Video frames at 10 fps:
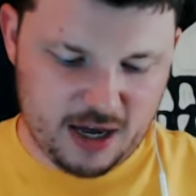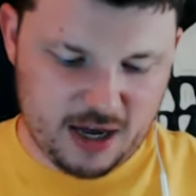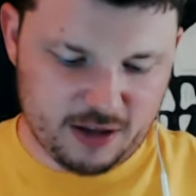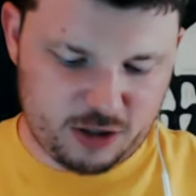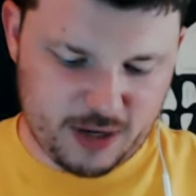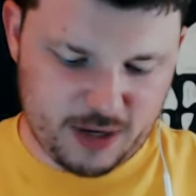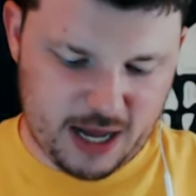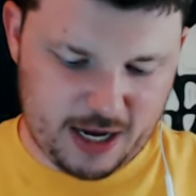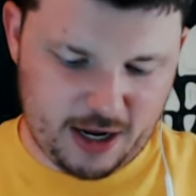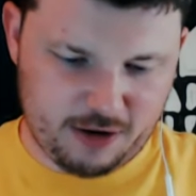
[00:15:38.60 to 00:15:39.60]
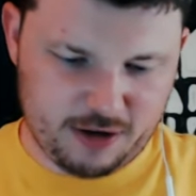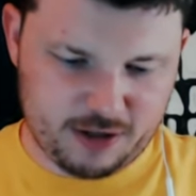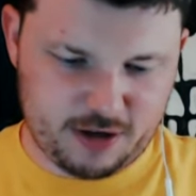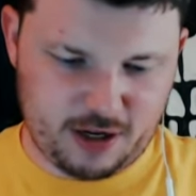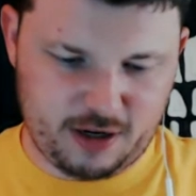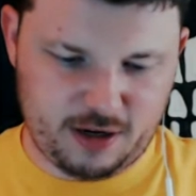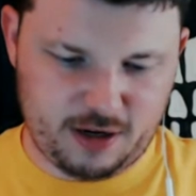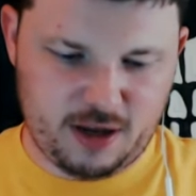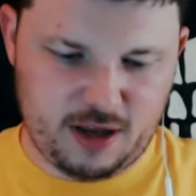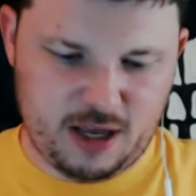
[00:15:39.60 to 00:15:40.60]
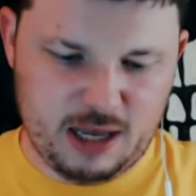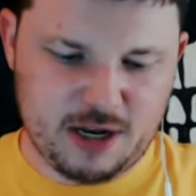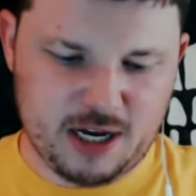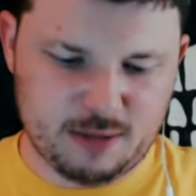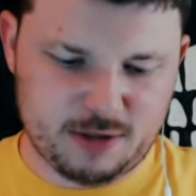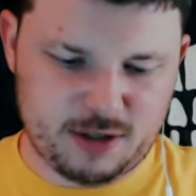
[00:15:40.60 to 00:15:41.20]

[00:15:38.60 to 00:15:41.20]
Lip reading: gun, the Twin Icarus on it. It becomes